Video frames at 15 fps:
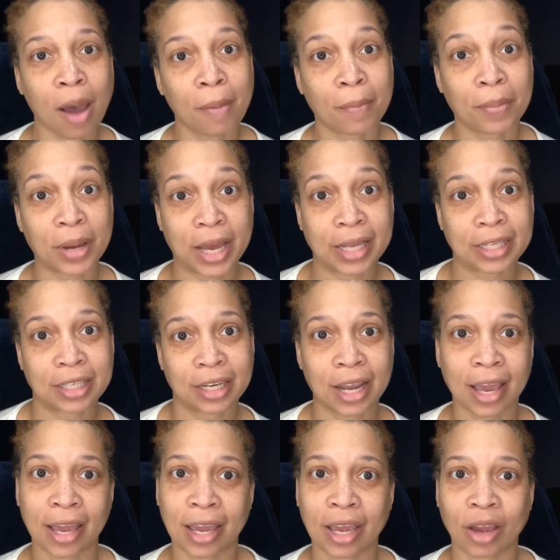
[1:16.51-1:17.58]
But
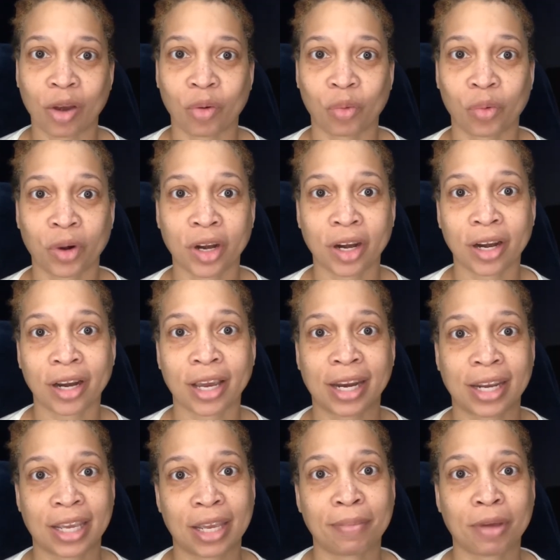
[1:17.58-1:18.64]
today, we're going to
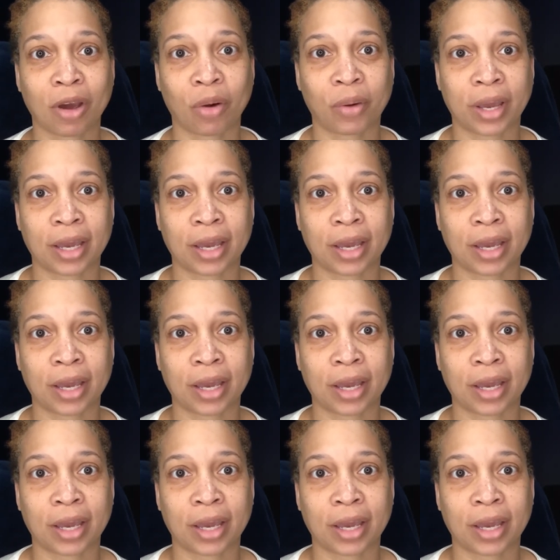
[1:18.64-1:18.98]
keep going.